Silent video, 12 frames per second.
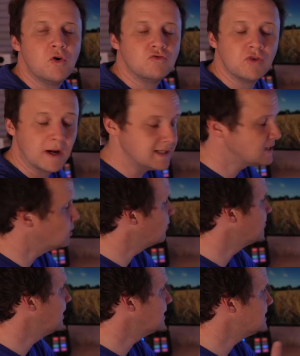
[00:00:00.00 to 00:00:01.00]
Right, so
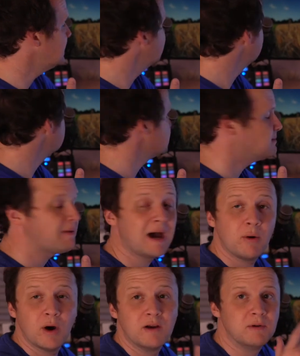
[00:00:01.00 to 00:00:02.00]
I've plugged it into the
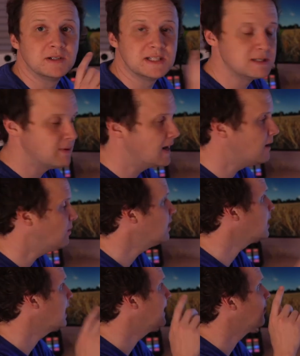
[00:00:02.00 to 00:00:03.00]
power, I've plugged it into my
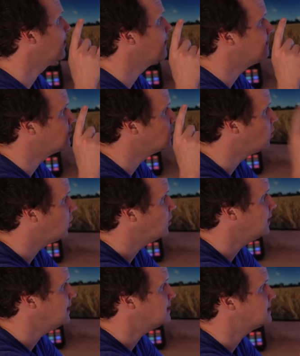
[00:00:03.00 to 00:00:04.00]
network, and I have
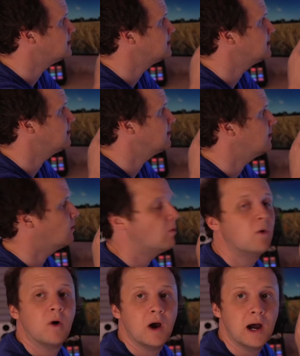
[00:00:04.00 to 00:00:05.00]
got its
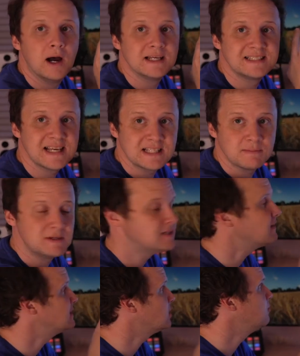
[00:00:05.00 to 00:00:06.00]
uh, setup
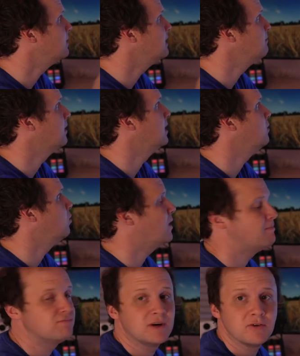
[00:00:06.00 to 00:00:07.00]
interface open in my
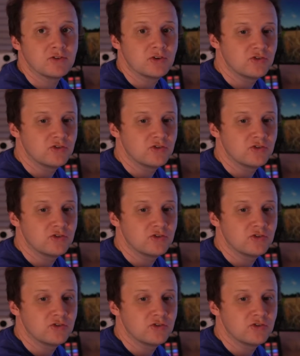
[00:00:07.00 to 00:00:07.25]
web browser.